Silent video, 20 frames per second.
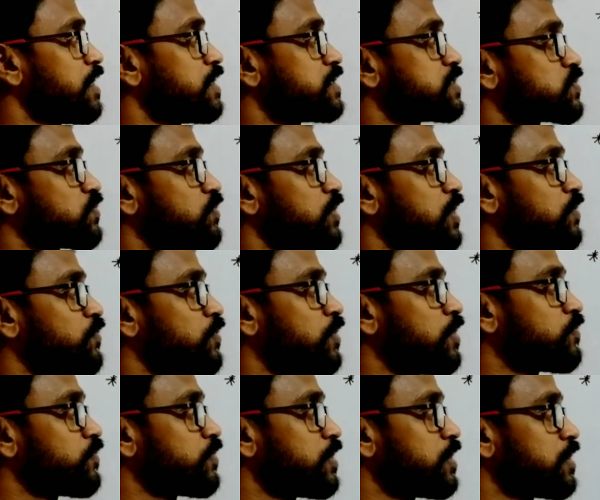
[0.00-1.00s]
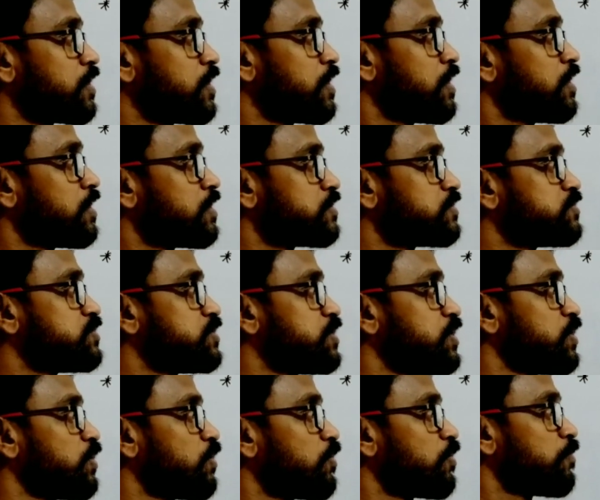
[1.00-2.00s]
a square f of a.
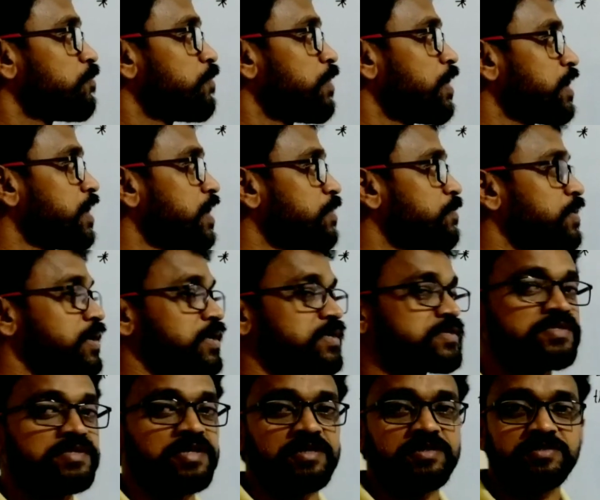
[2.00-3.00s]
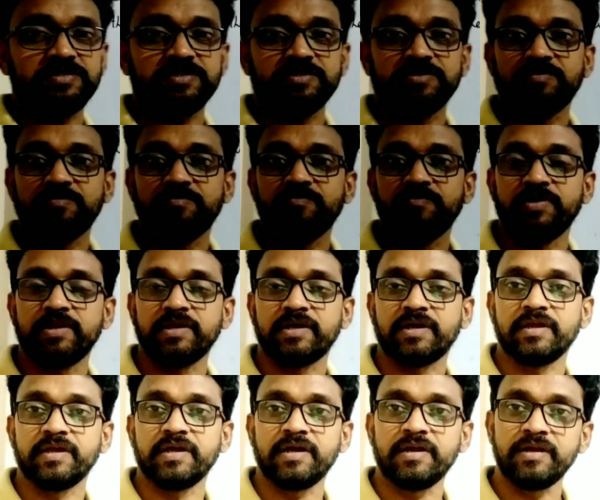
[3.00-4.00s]
0 by a minus a, 0. Very
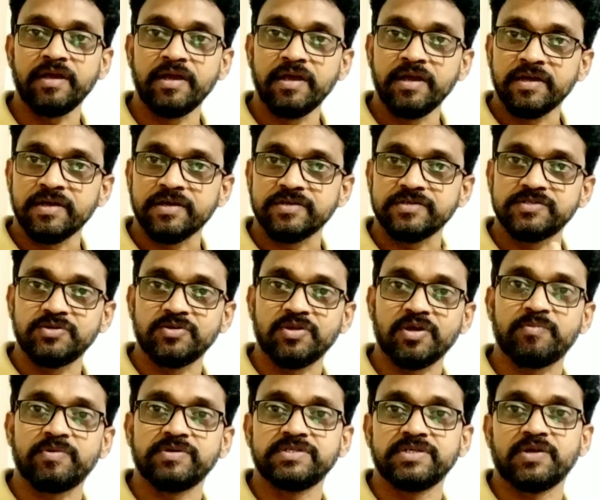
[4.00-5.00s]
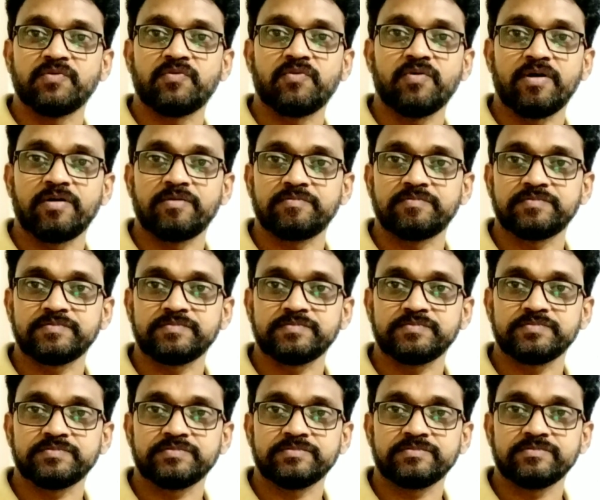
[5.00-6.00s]
clear, 0 by 0 form.
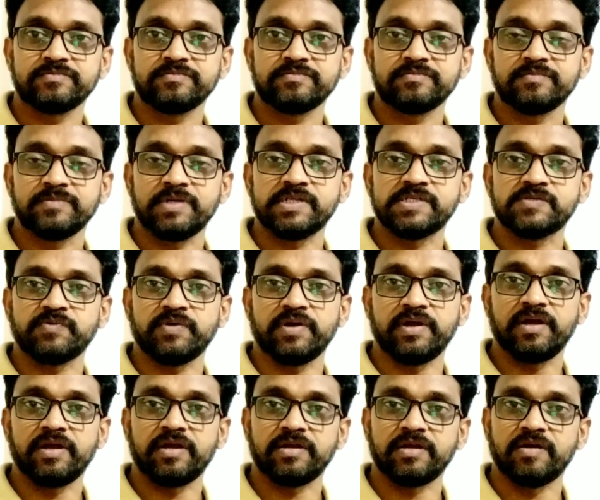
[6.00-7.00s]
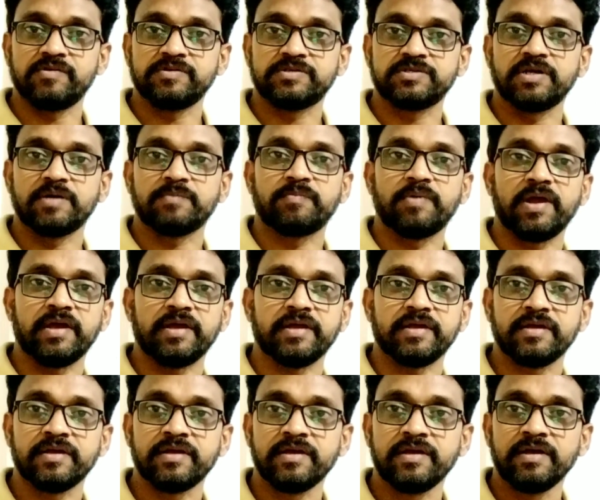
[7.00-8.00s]
That's why now we should
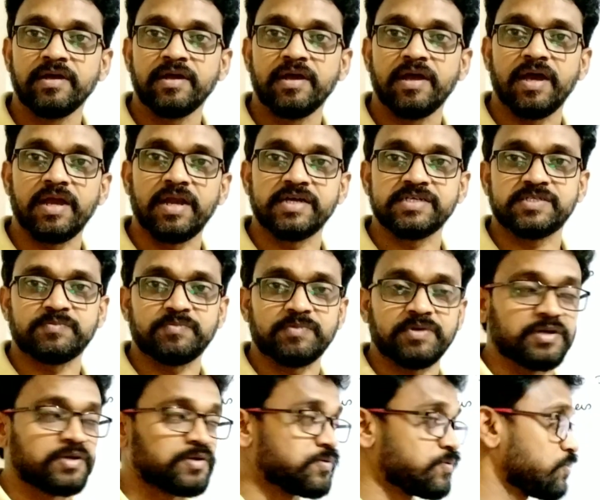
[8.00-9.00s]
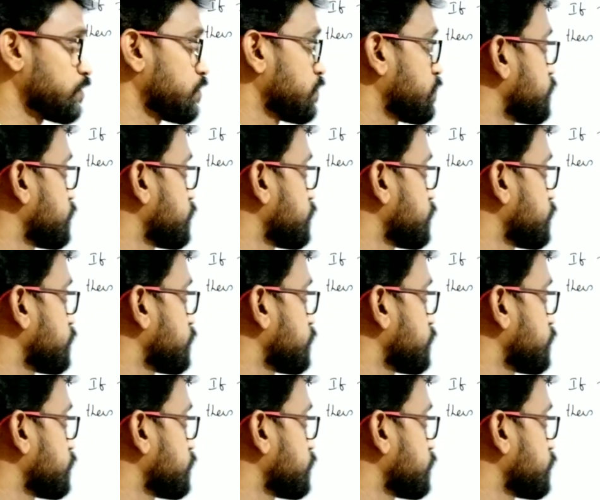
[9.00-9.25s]
apply L'Hospital rule.